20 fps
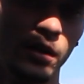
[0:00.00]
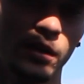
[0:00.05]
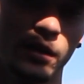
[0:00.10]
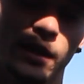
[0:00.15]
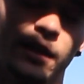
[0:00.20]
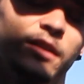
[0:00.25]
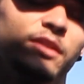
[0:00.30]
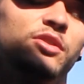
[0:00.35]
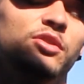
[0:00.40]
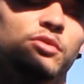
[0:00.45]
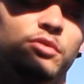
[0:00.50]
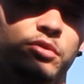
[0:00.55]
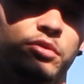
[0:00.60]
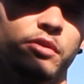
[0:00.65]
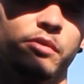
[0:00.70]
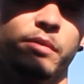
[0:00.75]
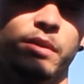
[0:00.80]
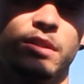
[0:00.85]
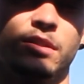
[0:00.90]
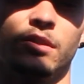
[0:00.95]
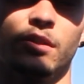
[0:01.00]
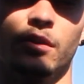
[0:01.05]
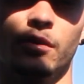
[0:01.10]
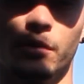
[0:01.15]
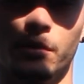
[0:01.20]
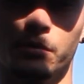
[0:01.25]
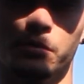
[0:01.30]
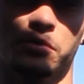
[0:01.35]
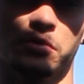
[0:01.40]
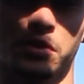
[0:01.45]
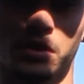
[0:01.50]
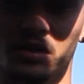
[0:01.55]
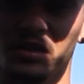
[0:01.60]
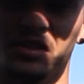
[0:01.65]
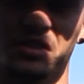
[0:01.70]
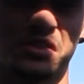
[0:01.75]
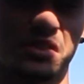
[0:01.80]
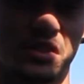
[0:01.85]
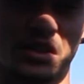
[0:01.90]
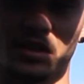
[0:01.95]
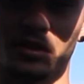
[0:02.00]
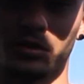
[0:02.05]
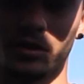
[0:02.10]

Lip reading: like 2 or 3 weeks ago, it only took like